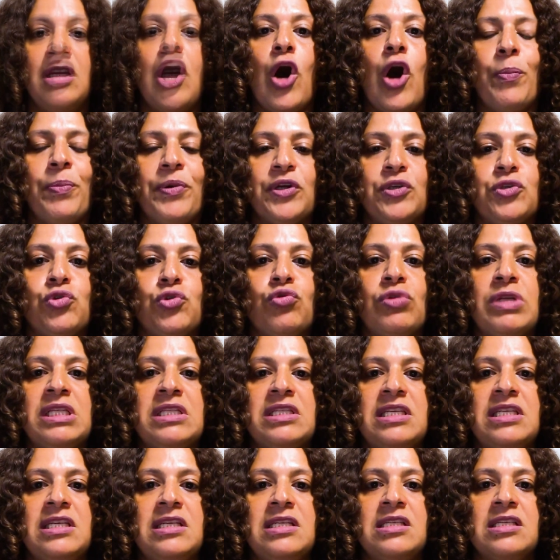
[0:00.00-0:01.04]

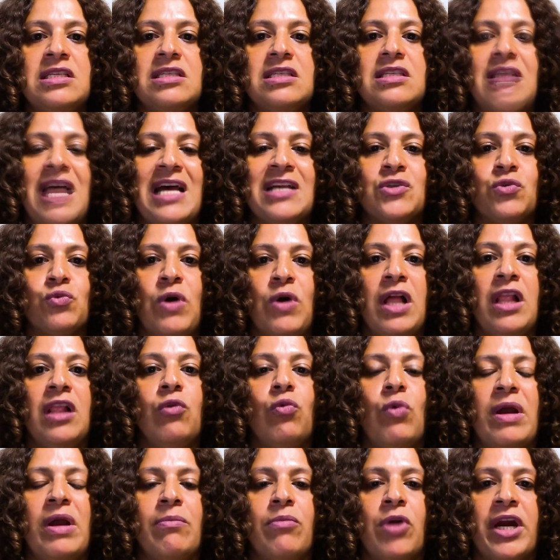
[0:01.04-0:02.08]
opportunities as well
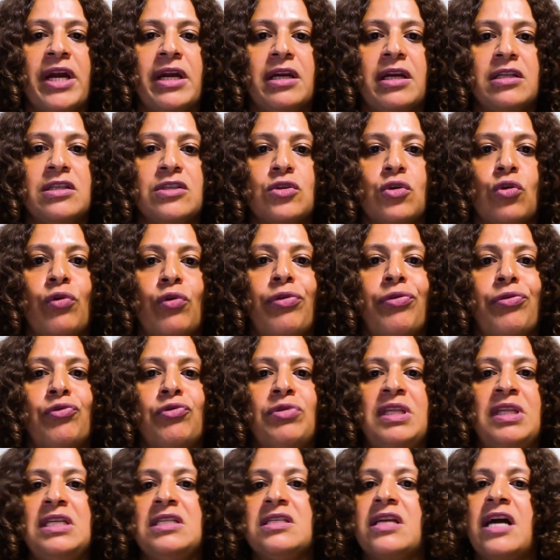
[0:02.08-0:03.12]
when markets go through
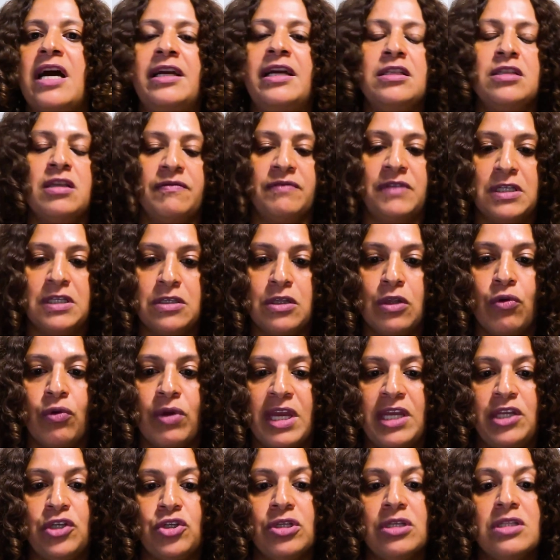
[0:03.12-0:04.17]
these kinds of
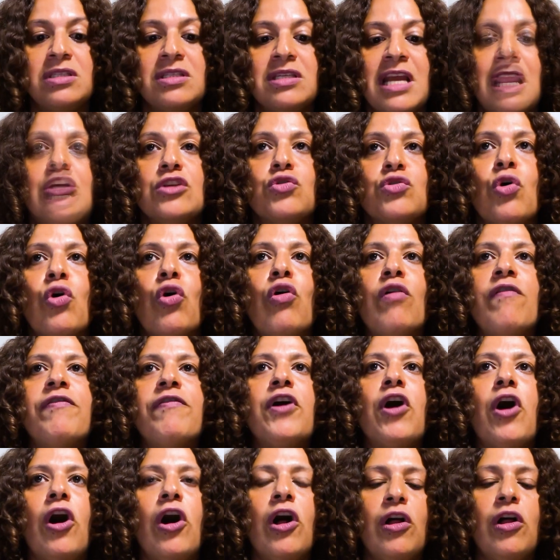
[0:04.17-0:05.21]
dislocations. So
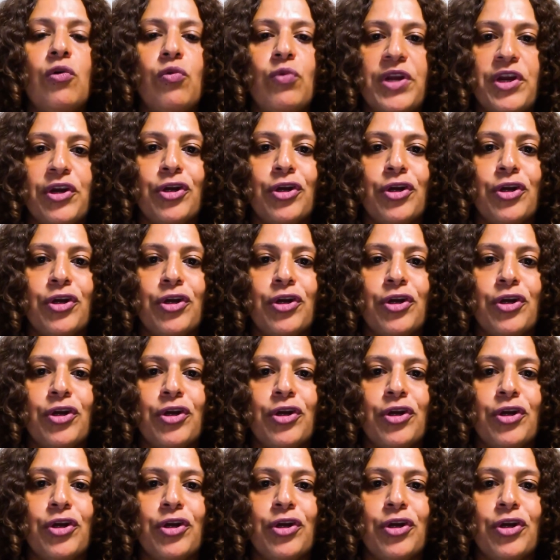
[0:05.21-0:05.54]
overall, we're